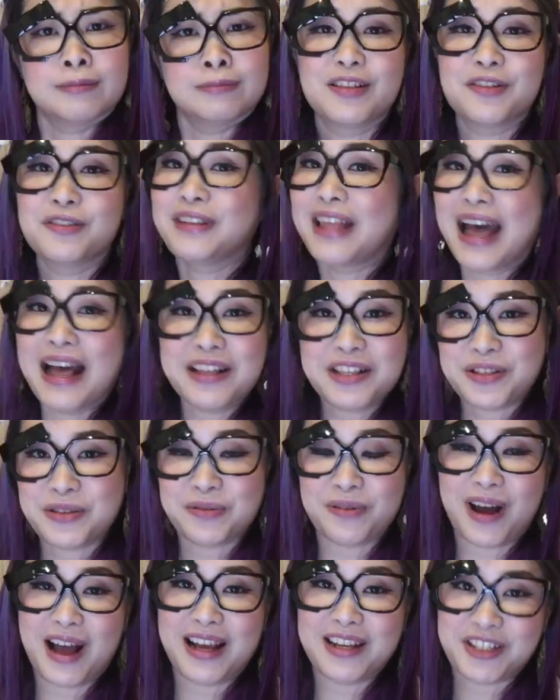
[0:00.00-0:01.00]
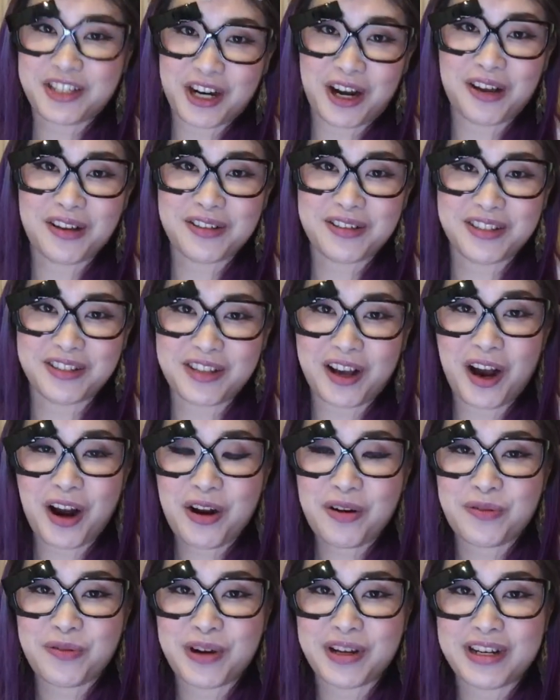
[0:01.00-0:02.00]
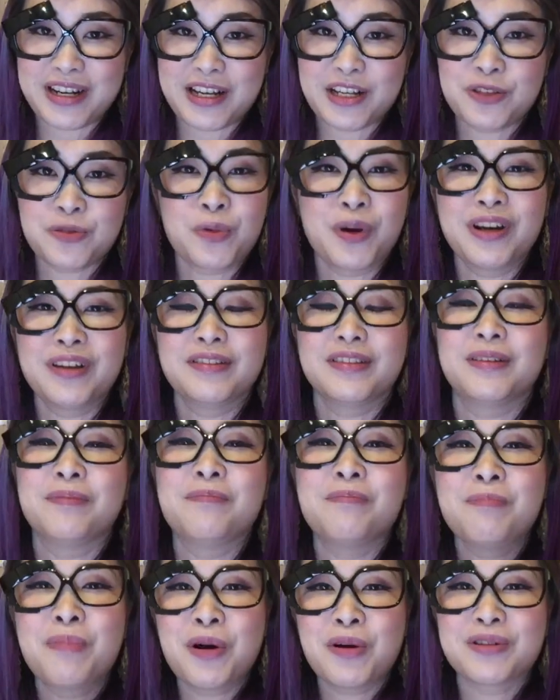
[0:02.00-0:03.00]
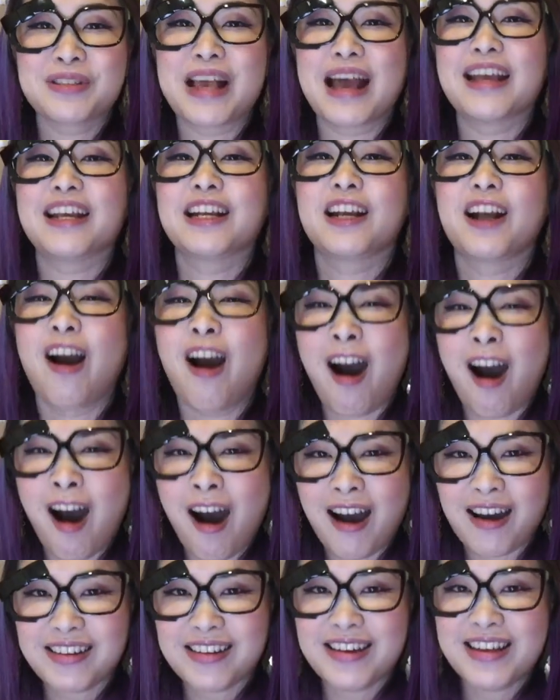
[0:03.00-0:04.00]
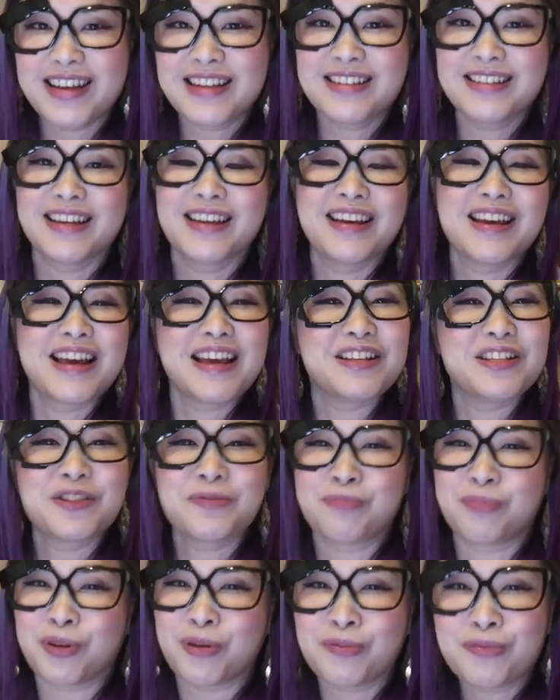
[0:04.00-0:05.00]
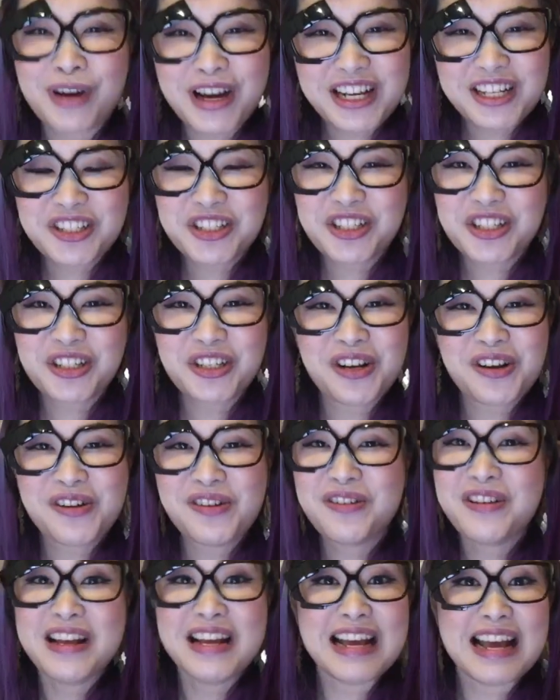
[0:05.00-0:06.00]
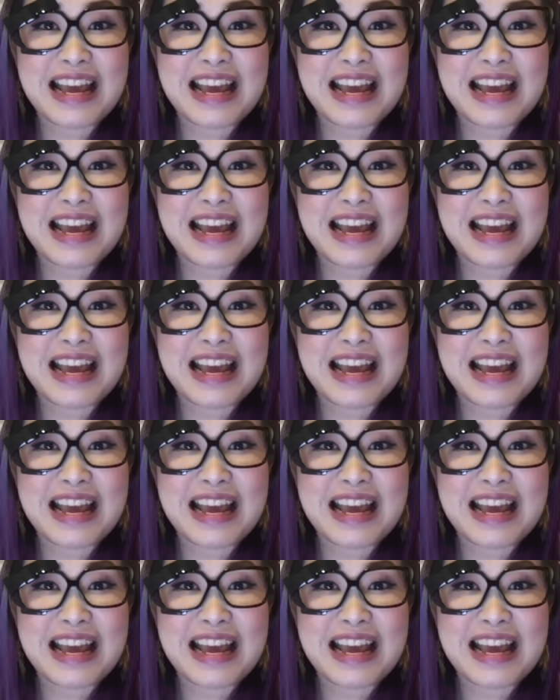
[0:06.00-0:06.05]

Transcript: So that's why Charles Darwin is one of the most iconic, inspirational,